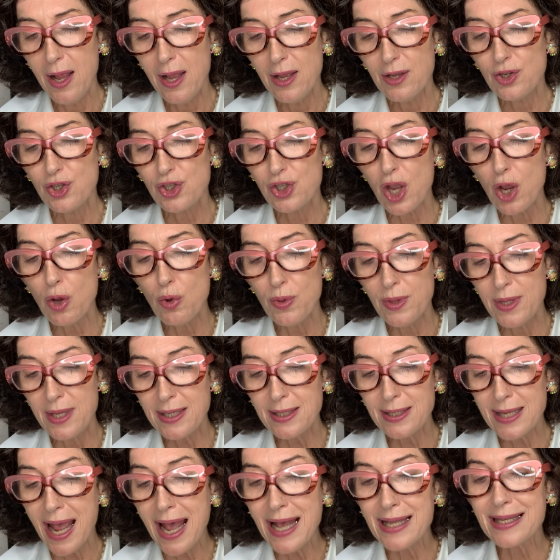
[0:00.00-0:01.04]
so
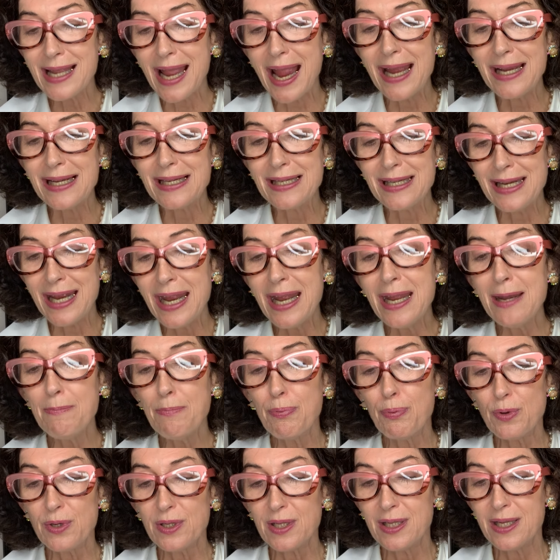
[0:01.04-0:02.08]
this has a
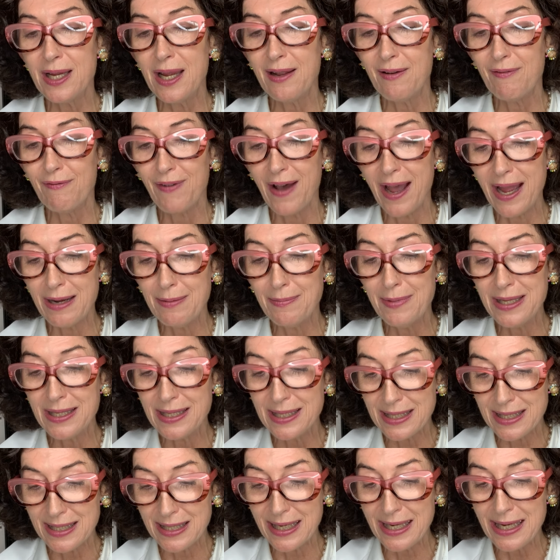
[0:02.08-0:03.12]
10% vitamin
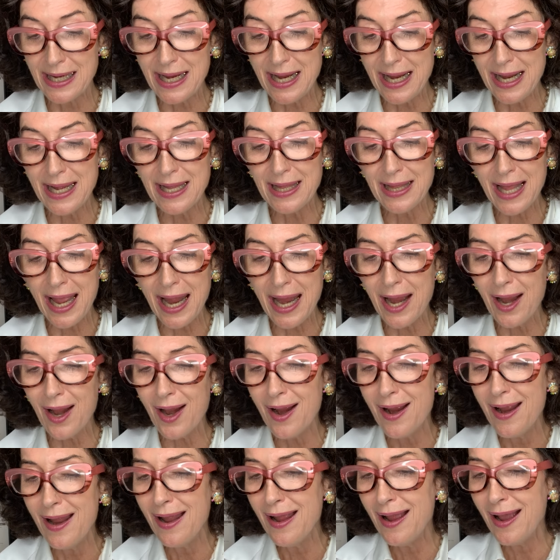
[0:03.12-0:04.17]
C in
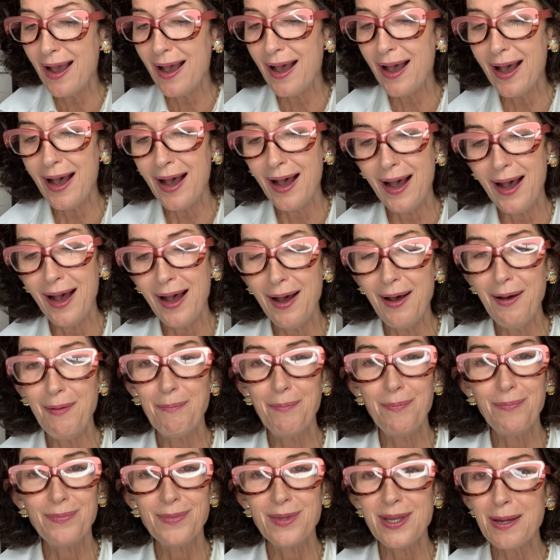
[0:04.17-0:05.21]
there.
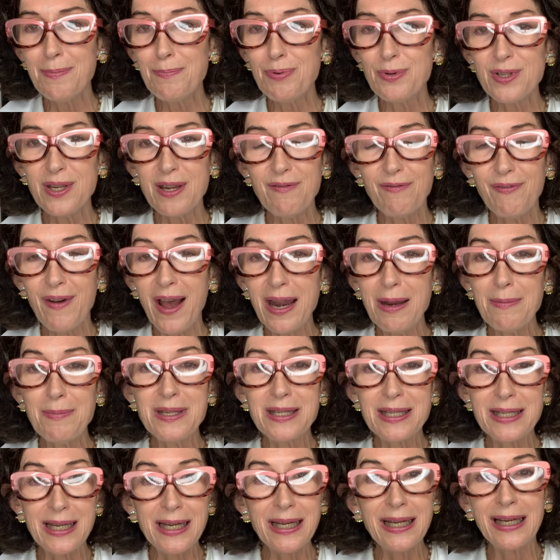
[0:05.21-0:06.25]
10% vitamin
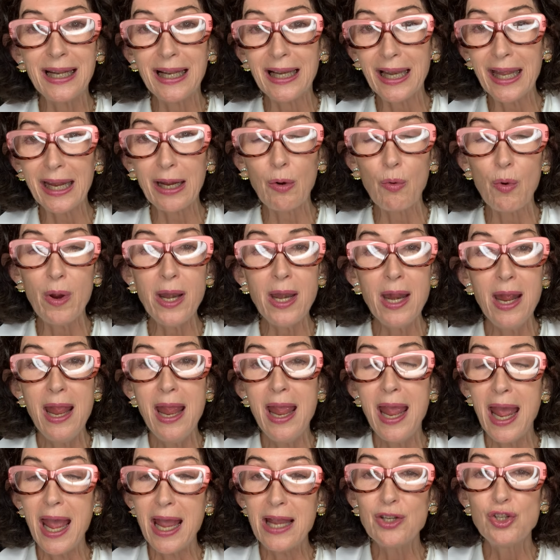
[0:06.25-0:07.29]
C in a liquid.
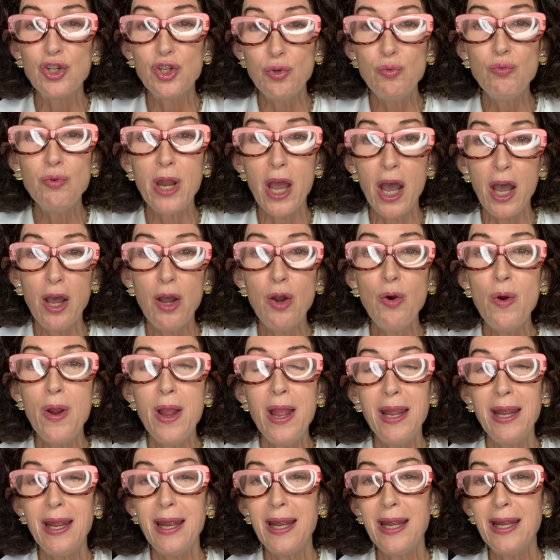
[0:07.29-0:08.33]
As you know,
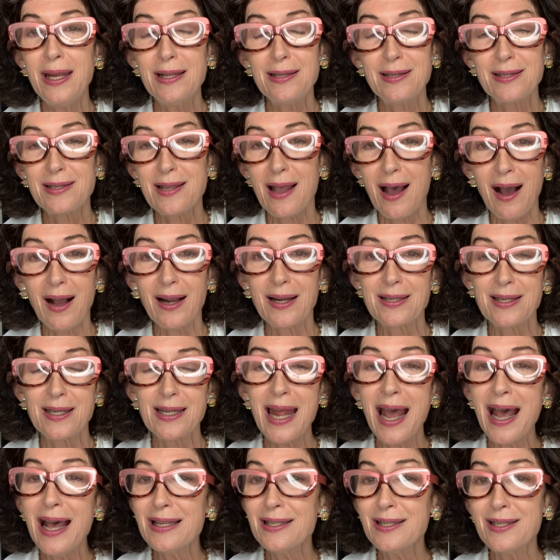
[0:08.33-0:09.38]
it's
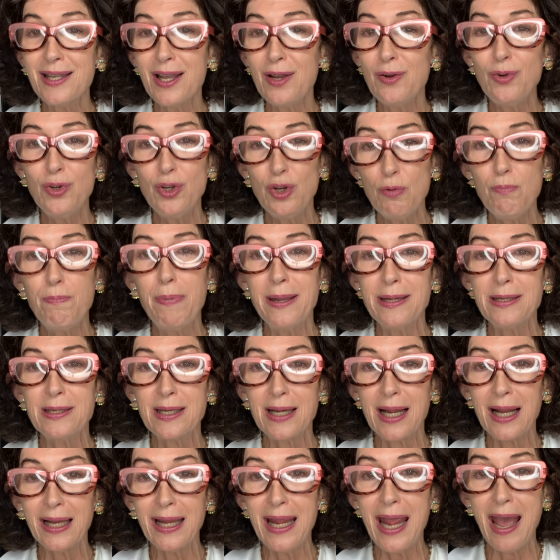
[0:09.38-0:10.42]
oxidized, so you
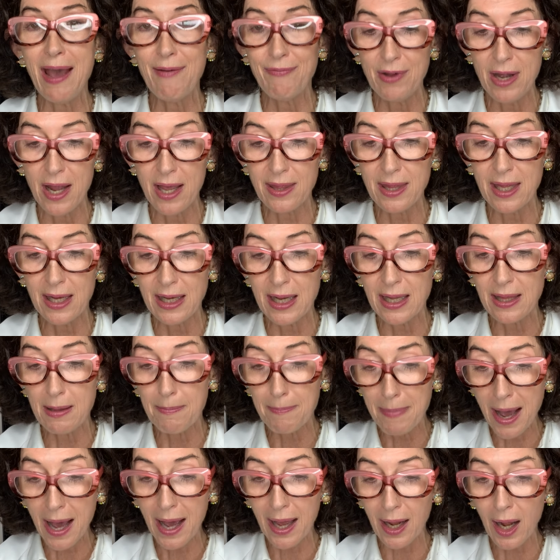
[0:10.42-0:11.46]
basically have nothing in the
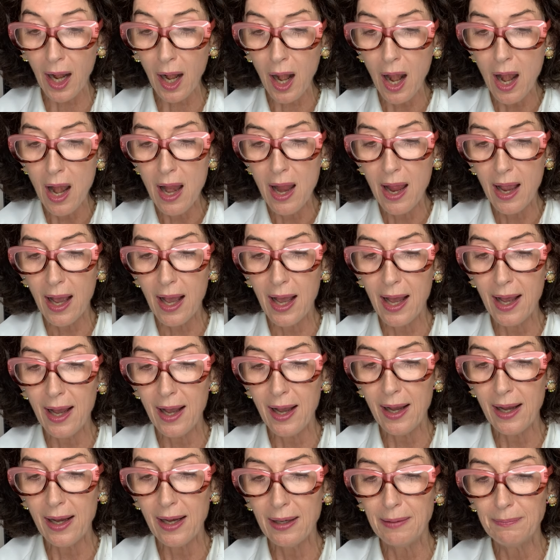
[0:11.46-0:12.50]
bottle
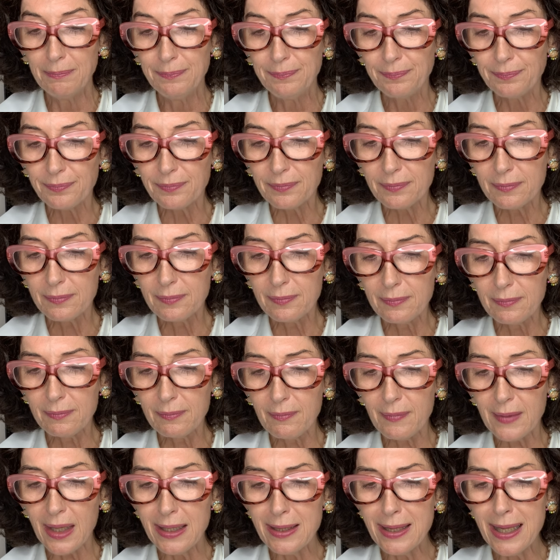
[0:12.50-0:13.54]

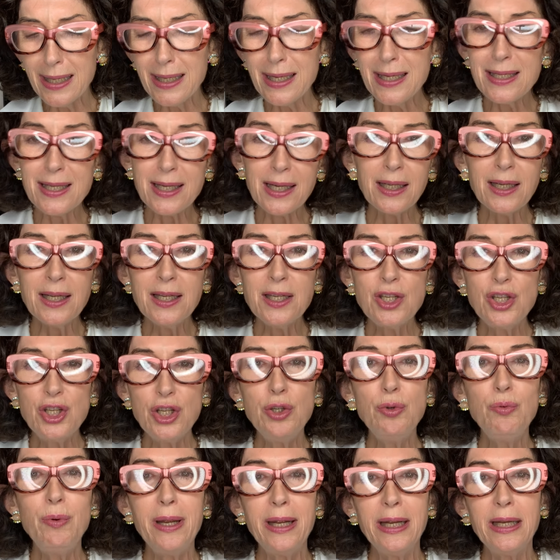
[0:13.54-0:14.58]
that is going to
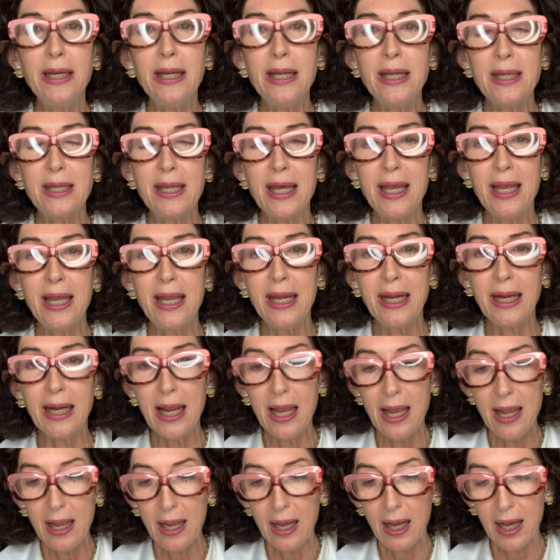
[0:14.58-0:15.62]
do anything
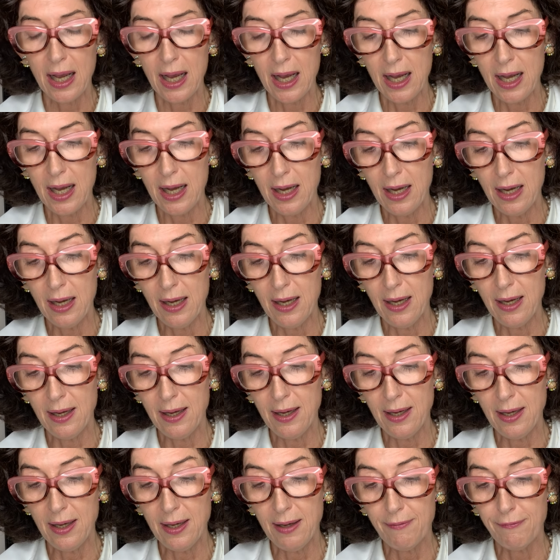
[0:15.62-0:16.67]

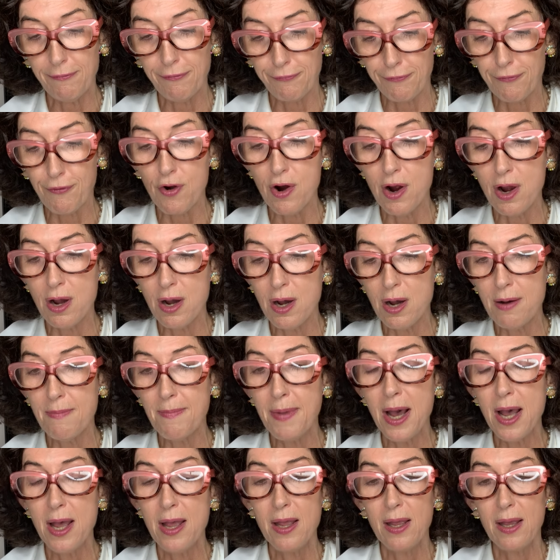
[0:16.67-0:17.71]

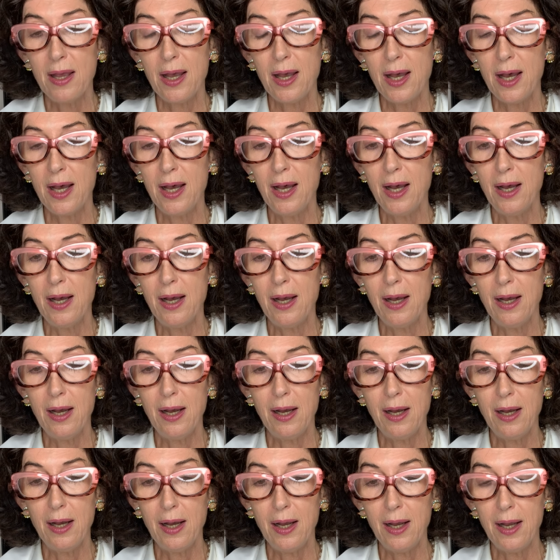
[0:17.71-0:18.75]
from
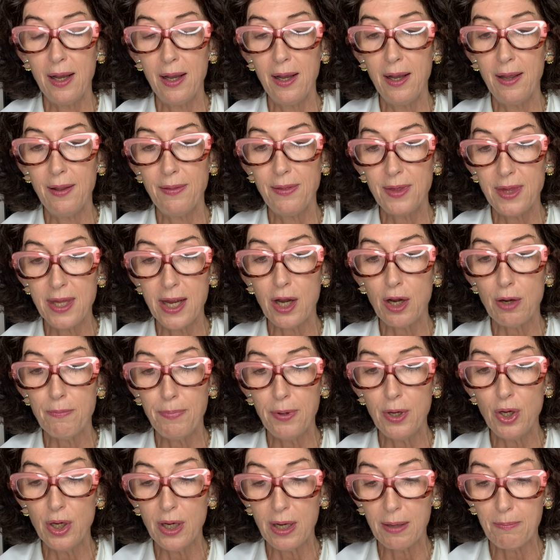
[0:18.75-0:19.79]
a
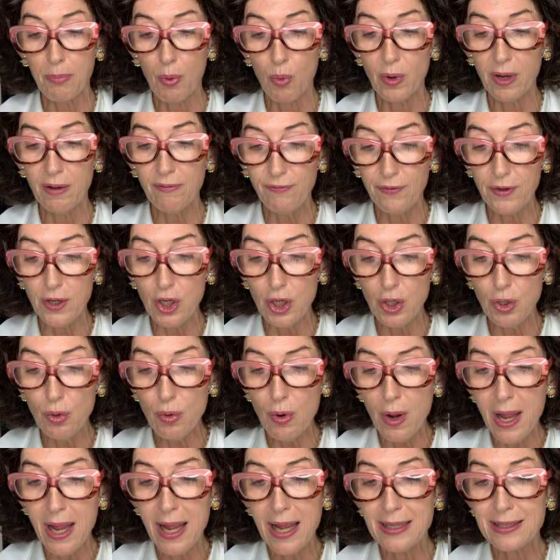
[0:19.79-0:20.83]
therapeutic point of
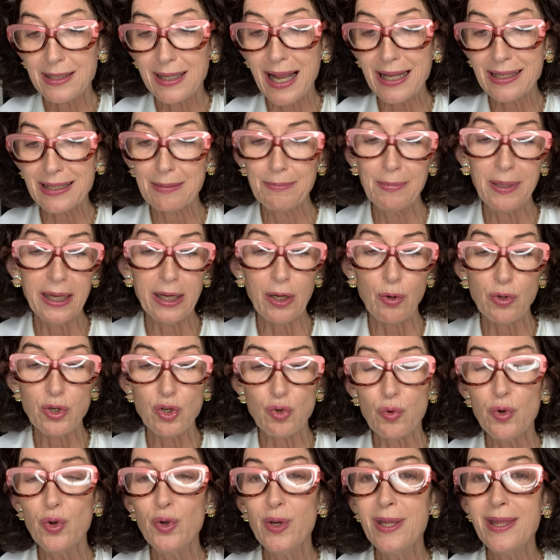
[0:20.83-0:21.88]
view. It's got some
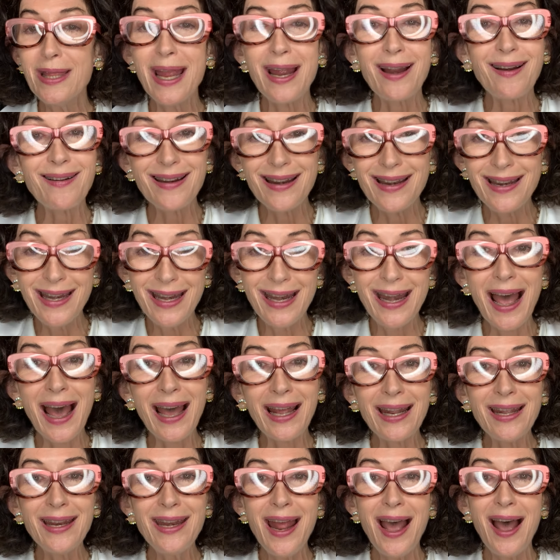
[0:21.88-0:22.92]
licorice root in there, not
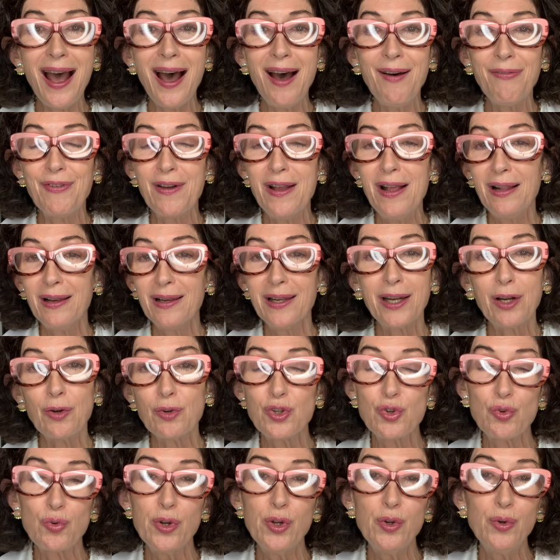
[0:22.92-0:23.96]
enough.
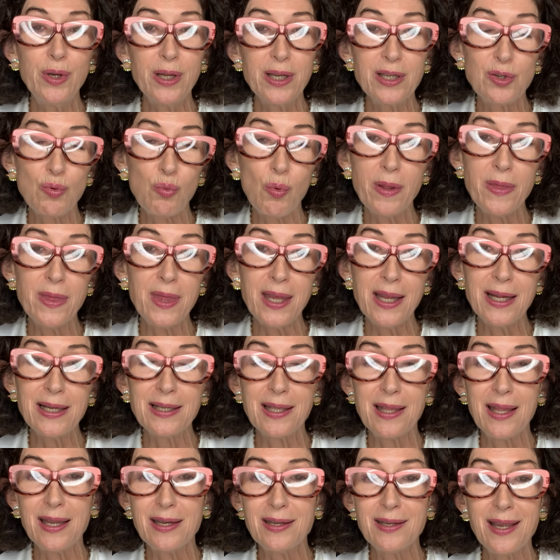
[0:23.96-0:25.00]
Licorice root is one thing
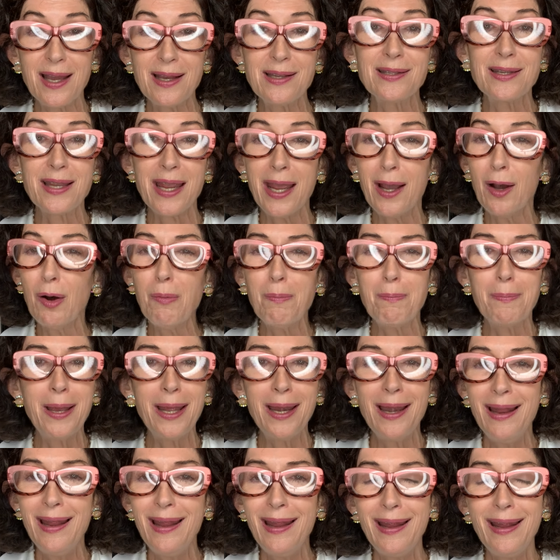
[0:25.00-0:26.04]
that does help,
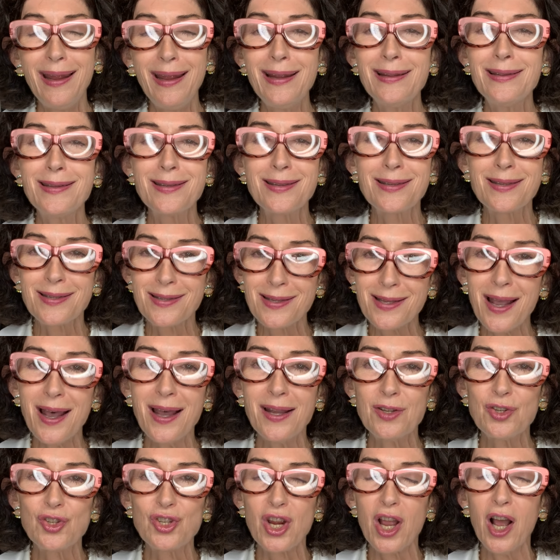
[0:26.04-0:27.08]
but it's
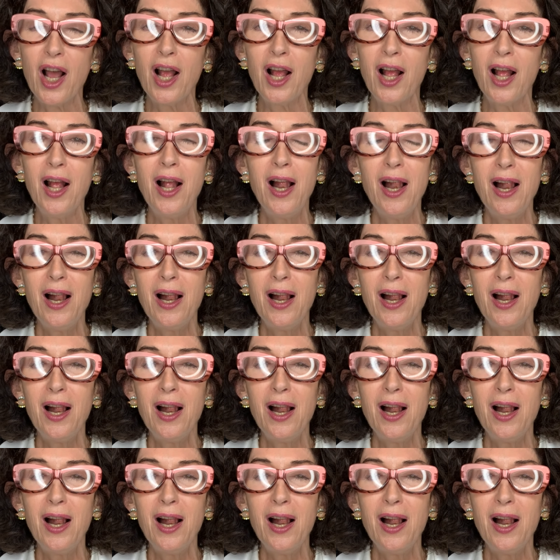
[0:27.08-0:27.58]
such a